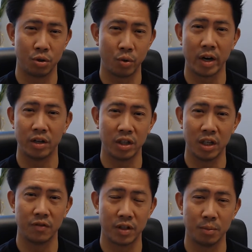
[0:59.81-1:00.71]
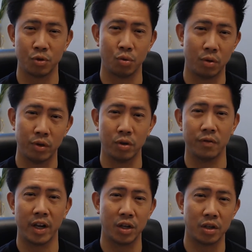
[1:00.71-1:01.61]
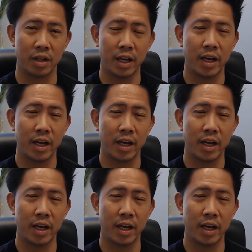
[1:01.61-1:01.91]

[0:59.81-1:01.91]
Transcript: try to achieve some sort of rejuvenation.